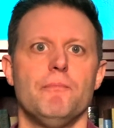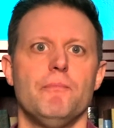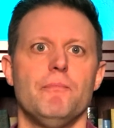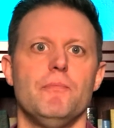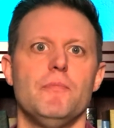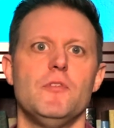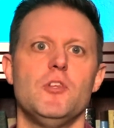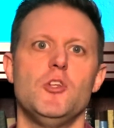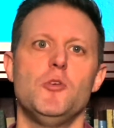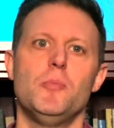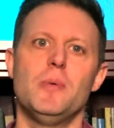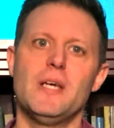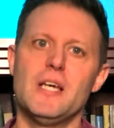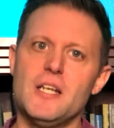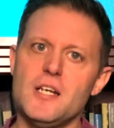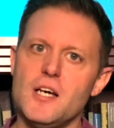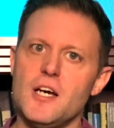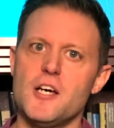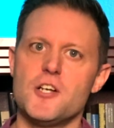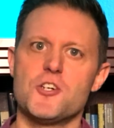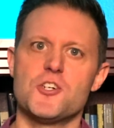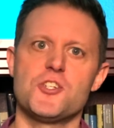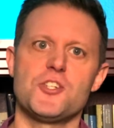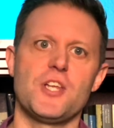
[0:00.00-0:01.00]
you begin to
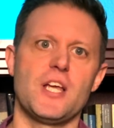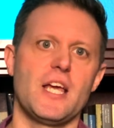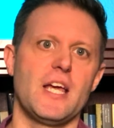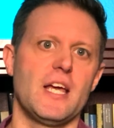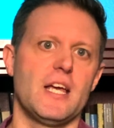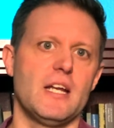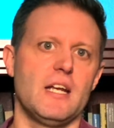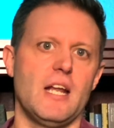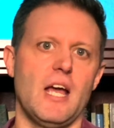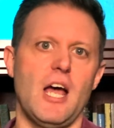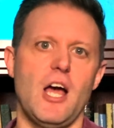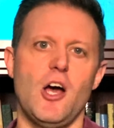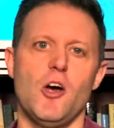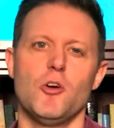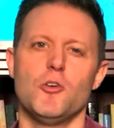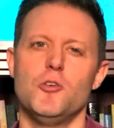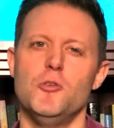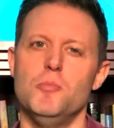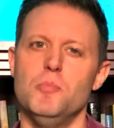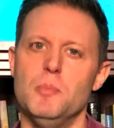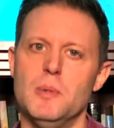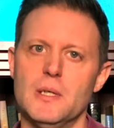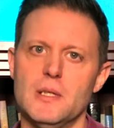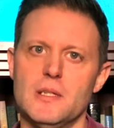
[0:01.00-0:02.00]
understand how
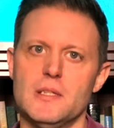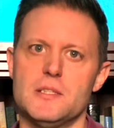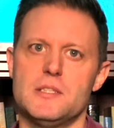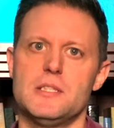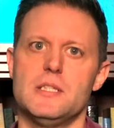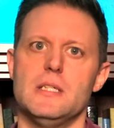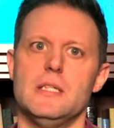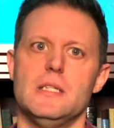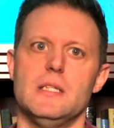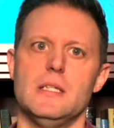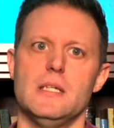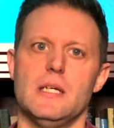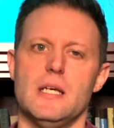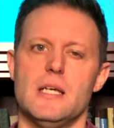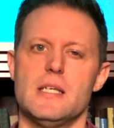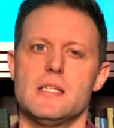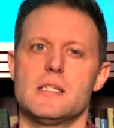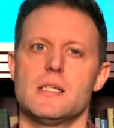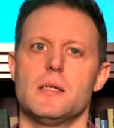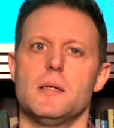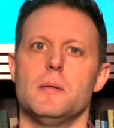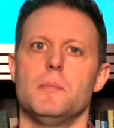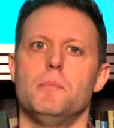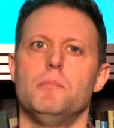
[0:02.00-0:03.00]
humility is
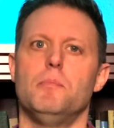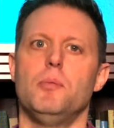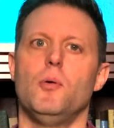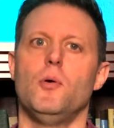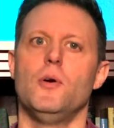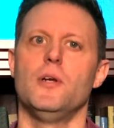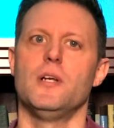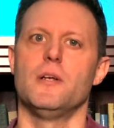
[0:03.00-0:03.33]
a point